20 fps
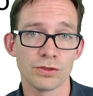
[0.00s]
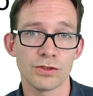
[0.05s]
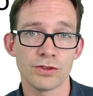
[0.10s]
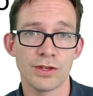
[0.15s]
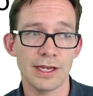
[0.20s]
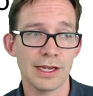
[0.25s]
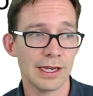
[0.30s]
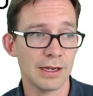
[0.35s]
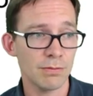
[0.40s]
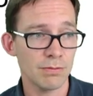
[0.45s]

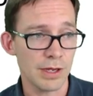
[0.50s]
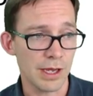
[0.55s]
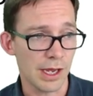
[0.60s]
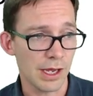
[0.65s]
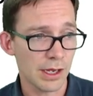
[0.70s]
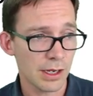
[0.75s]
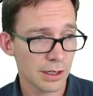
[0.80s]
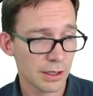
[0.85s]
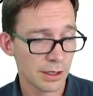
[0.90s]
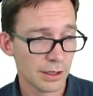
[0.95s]
can be,
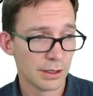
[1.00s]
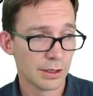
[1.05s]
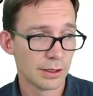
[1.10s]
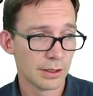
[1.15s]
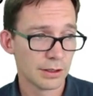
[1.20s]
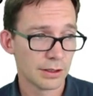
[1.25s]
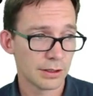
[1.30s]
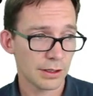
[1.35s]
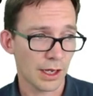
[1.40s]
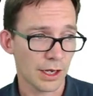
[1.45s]

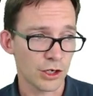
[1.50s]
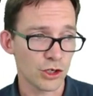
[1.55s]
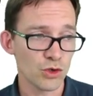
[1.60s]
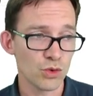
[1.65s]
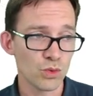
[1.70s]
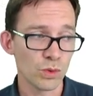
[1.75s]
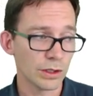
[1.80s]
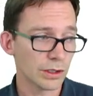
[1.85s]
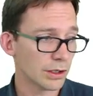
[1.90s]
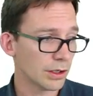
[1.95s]
and you
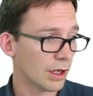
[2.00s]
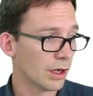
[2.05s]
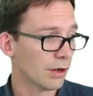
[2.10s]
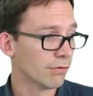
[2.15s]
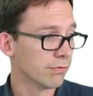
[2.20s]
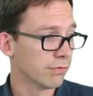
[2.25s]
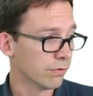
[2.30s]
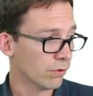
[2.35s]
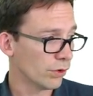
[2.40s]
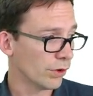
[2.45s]
will
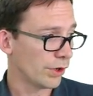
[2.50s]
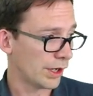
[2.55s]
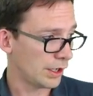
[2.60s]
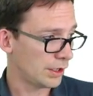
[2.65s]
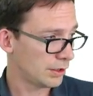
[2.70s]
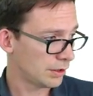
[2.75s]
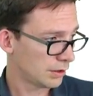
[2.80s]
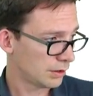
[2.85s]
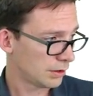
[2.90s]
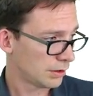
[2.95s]
avoid
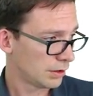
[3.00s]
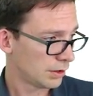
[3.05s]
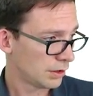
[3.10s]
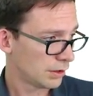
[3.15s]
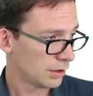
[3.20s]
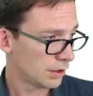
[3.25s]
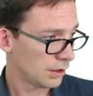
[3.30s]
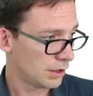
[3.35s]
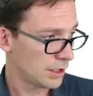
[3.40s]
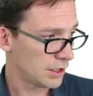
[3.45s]

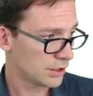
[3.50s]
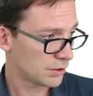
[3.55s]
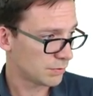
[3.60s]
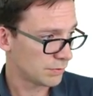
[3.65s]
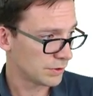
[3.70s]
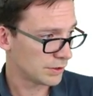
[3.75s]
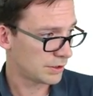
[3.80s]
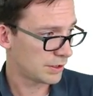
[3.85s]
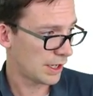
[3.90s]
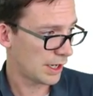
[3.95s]
this
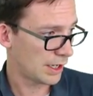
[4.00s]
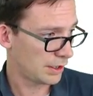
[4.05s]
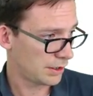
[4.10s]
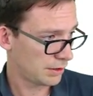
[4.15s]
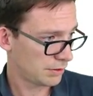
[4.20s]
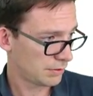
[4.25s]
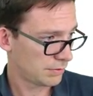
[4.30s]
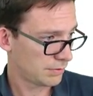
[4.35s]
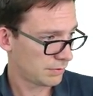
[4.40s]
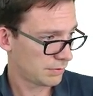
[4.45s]
mistake,
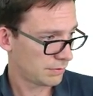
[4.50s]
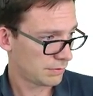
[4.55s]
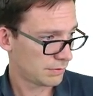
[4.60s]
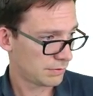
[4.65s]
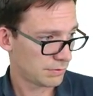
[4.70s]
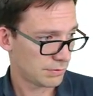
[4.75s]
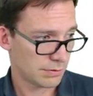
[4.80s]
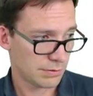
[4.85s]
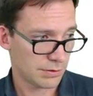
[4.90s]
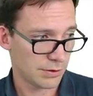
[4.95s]

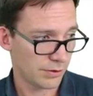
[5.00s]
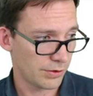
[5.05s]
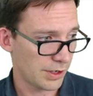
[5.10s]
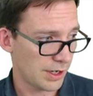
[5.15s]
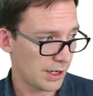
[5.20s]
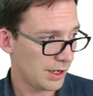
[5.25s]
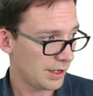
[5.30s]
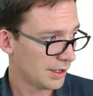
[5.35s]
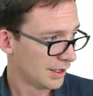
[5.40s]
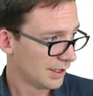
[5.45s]
okay?
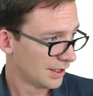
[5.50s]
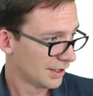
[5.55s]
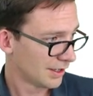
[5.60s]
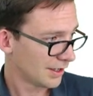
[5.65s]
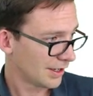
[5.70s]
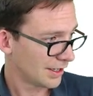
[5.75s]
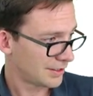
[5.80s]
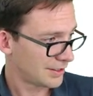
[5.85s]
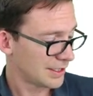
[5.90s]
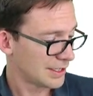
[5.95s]
I
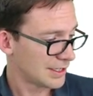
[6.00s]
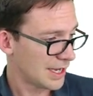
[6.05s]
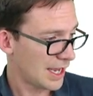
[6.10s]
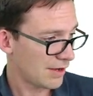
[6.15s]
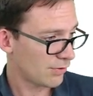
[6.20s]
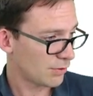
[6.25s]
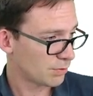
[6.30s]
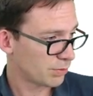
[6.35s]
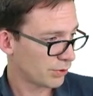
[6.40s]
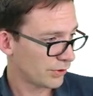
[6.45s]
see
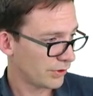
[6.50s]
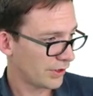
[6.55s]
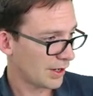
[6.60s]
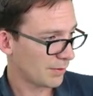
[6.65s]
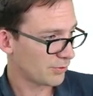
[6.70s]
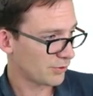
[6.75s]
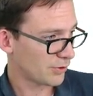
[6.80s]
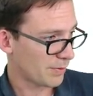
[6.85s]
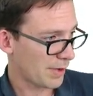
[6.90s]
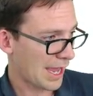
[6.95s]
David putting up
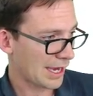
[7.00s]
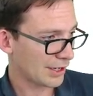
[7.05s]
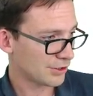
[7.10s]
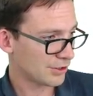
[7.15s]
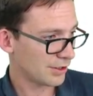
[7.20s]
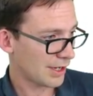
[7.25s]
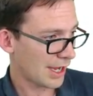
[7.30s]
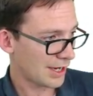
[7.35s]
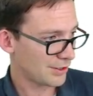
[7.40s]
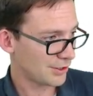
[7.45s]
some
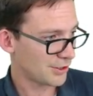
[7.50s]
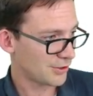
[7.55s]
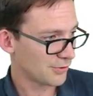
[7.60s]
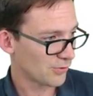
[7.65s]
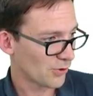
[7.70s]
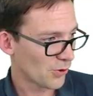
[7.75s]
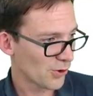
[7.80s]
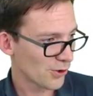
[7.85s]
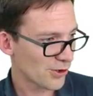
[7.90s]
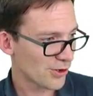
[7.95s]
adjective
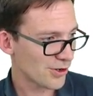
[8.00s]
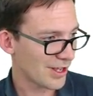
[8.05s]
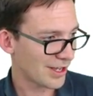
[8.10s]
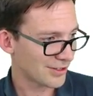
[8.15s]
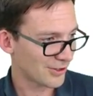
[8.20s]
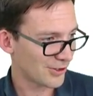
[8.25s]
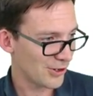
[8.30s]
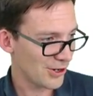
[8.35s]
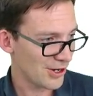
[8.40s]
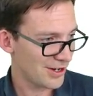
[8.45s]
order. That's
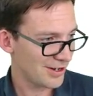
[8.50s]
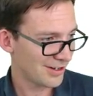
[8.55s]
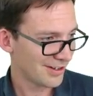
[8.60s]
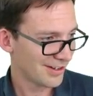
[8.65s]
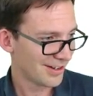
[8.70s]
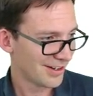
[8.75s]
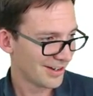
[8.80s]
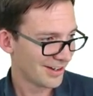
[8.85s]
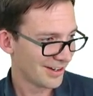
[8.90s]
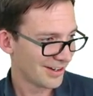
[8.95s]
good.
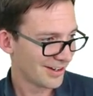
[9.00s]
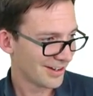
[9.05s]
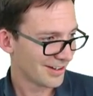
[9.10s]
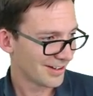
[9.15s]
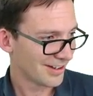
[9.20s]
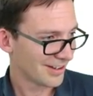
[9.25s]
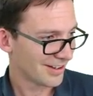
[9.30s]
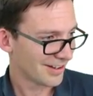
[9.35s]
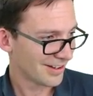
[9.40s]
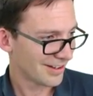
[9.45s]

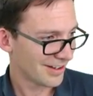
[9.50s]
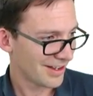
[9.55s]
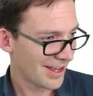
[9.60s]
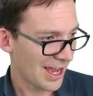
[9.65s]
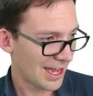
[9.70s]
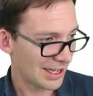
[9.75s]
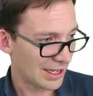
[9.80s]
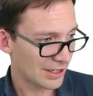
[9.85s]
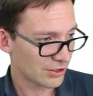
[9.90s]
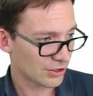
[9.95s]
Yeah,
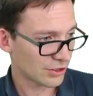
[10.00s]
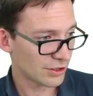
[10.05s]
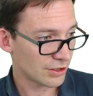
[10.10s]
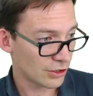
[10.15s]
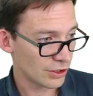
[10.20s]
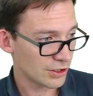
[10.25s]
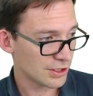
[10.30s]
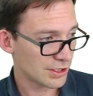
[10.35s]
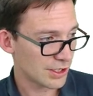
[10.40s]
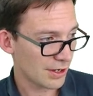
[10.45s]
that's good
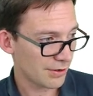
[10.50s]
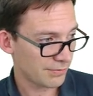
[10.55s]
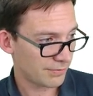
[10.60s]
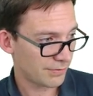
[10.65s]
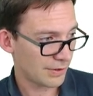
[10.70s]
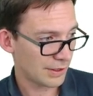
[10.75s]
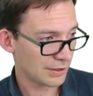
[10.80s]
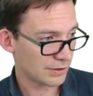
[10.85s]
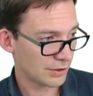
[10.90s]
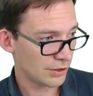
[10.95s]
stuff.
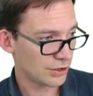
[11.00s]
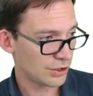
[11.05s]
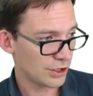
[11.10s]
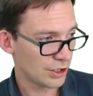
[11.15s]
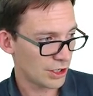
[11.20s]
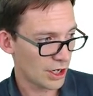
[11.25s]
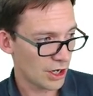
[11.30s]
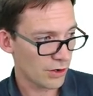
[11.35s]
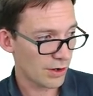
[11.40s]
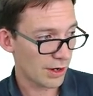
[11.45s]
That's good to
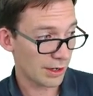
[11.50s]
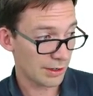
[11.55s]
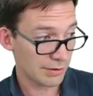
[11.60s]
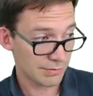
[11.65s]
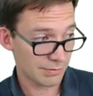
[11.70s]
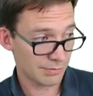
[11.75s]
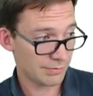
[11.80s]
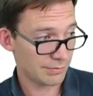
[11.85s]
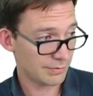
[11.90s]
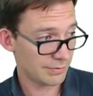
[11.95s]
know.
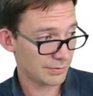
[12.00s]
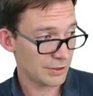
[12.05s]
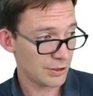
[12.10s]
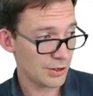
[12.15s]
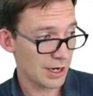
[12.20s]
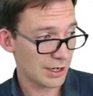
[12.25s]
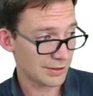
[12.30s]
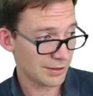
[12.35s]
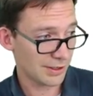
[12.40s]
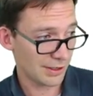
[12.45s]
You
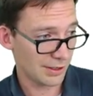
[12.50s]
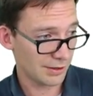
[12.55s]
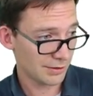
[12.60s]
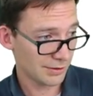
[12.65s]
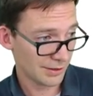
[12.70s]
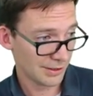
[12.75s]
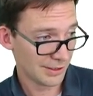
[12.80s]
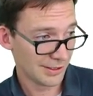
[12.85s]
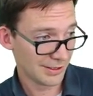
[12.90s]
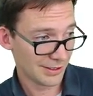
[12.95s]
guys can
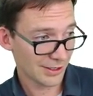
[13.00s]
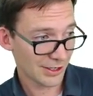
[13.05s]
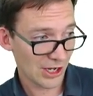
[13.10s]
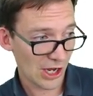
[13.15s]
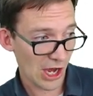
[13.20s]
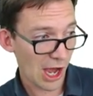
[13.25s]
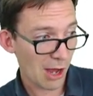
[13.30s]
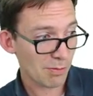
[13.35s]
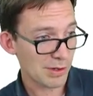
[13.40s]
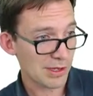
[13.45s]

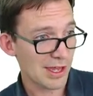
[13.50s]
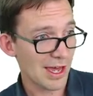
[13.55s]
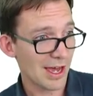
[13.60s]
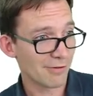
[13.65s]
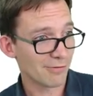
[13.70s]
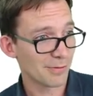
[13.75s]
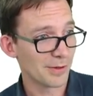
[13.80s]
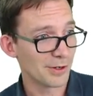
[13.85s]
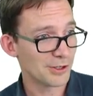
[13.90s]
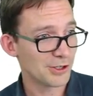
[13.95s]
copy that from
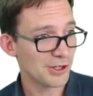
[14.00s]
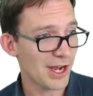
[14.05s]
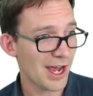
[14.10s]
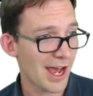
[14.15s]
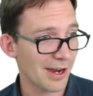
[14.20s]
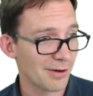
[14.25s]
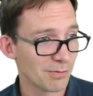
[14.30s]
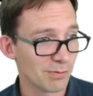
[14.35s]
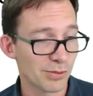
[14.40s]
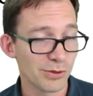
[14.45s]
the chat
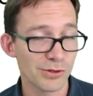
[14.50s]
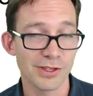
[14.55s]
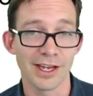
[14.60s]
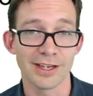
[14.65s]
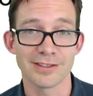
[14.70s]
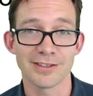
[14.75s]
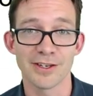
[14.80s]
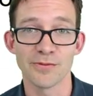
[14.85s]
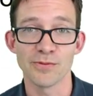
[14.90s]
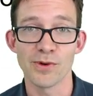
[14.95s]
and put that
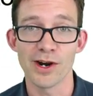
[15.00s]
somewhere